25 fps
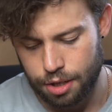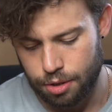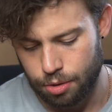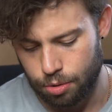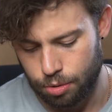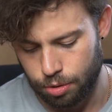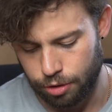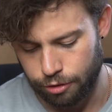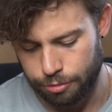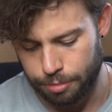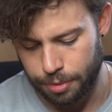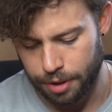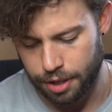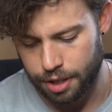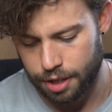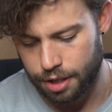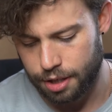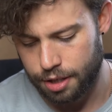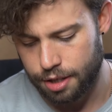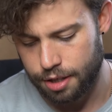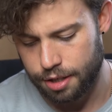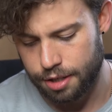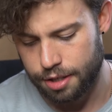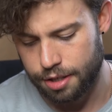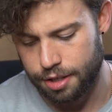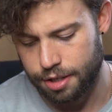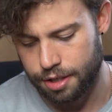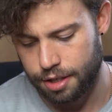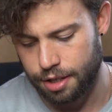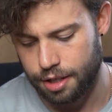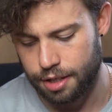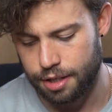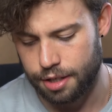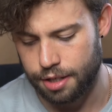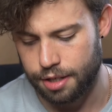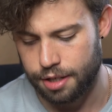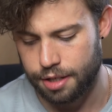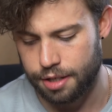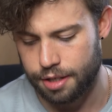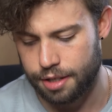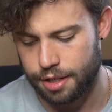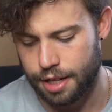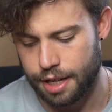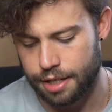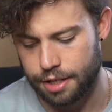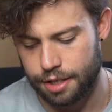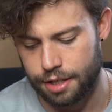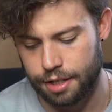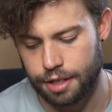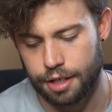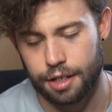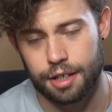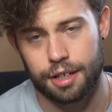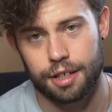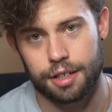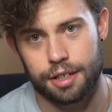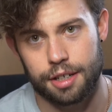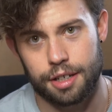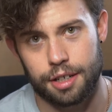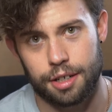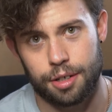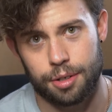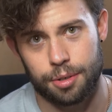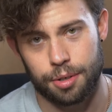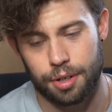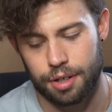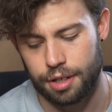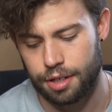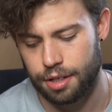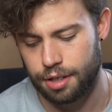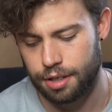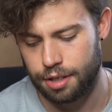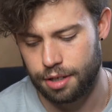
All of my cards in a snazzy card holder.